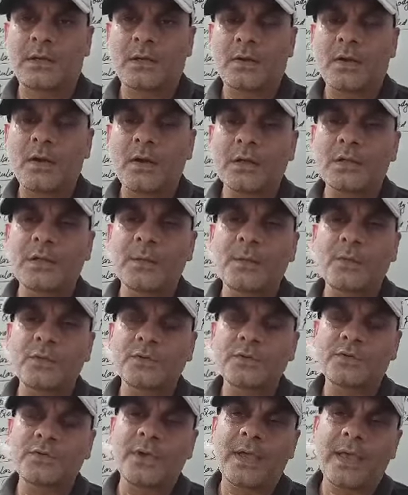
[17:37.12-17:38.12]
Longer the
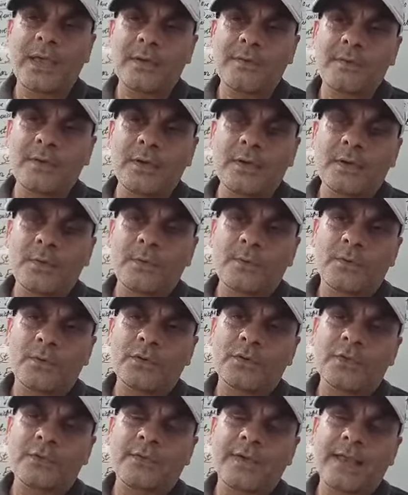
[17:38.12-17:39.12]
bones you have,
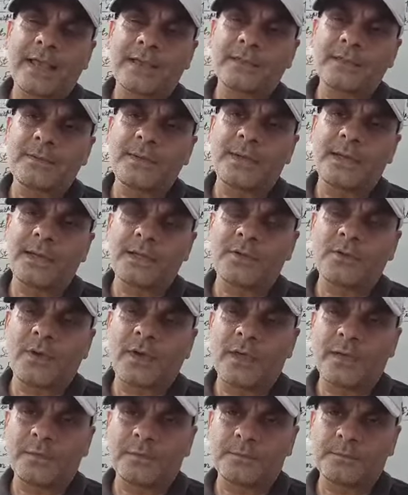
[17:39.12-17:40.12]
more the flexibility you
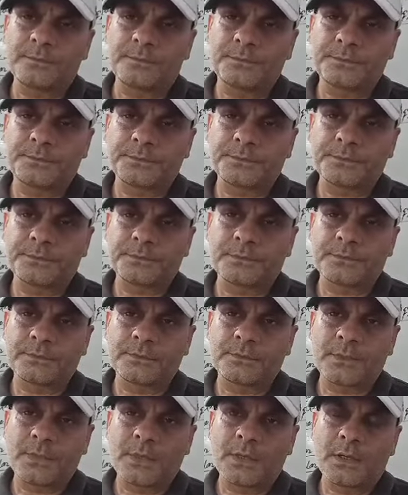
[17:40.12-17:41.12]
have.
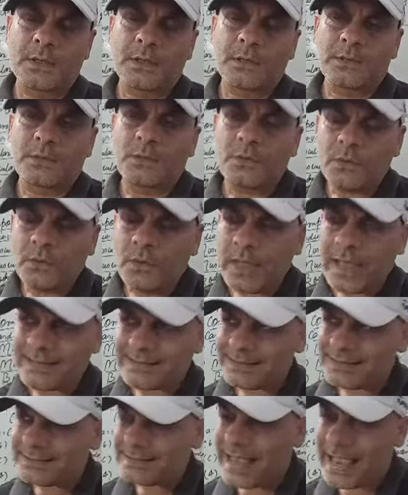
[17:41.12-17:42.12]
Through
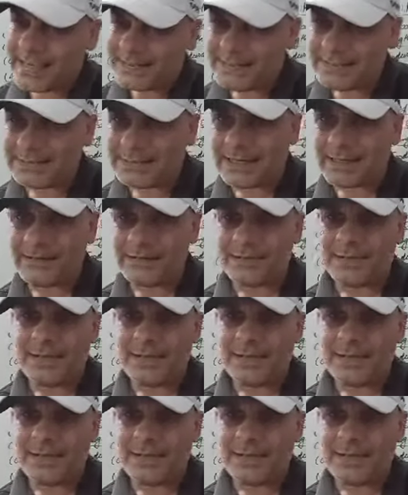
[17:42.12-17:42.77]
exercises and